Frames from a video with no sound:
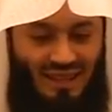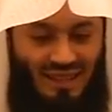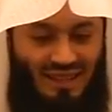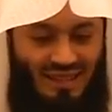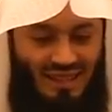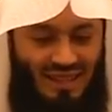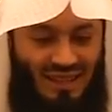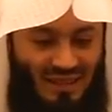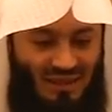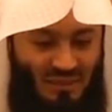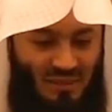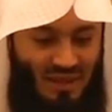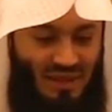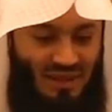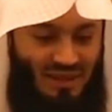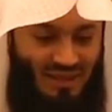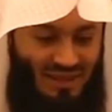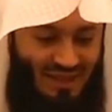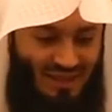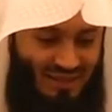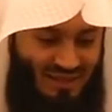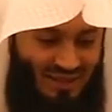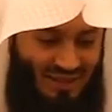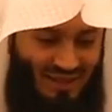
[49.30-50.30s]
I, it's getting
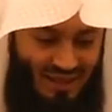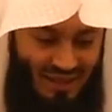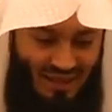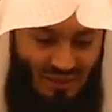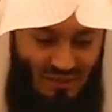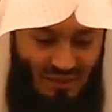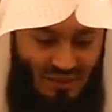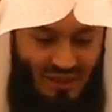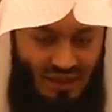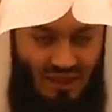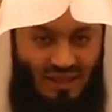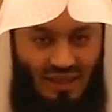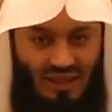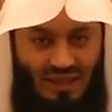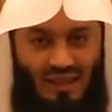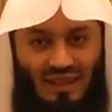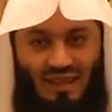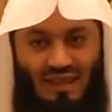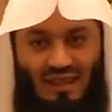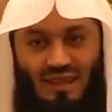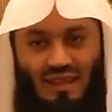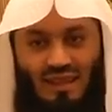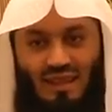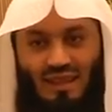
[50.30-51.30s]
better, alhamdulillah.
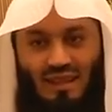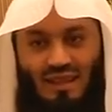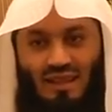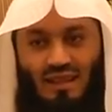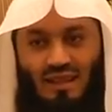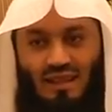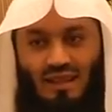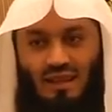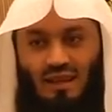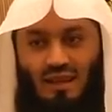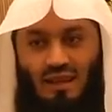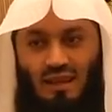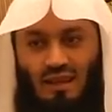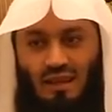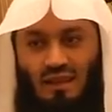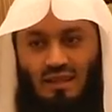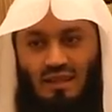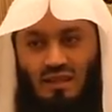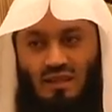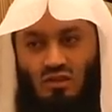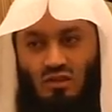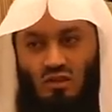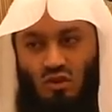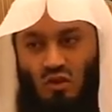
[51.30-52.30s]
Uh,
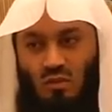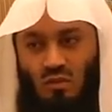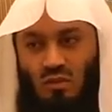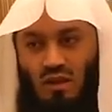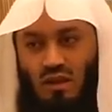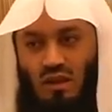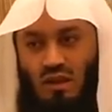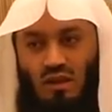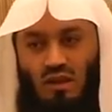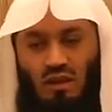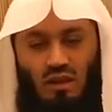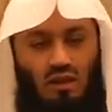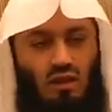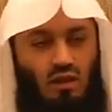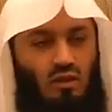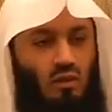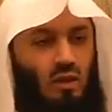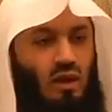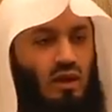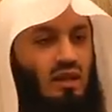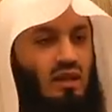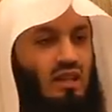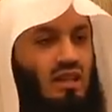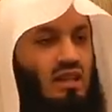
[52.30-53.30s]
it is normally
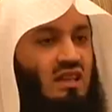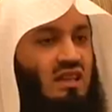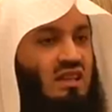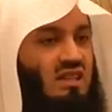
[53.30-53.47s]
quite